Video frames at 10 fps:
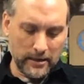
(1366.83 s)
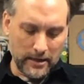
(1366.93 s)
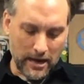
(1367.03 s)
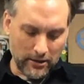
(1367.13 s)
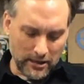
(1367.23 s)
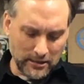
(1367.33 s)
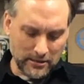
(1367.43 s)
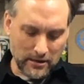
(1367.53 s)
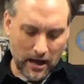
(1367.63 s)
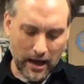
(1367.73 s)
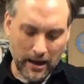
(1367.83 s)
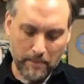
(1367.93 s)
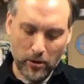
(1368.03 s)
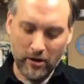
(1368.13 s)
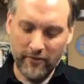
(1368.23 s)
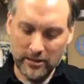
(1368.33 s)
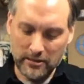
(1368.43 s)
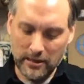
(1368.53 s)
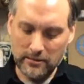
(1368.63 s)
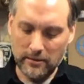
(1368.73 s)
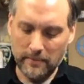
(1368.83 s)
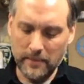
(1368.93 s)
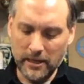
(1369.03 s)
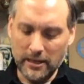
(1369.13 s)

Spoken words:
Now this is not a perfect system.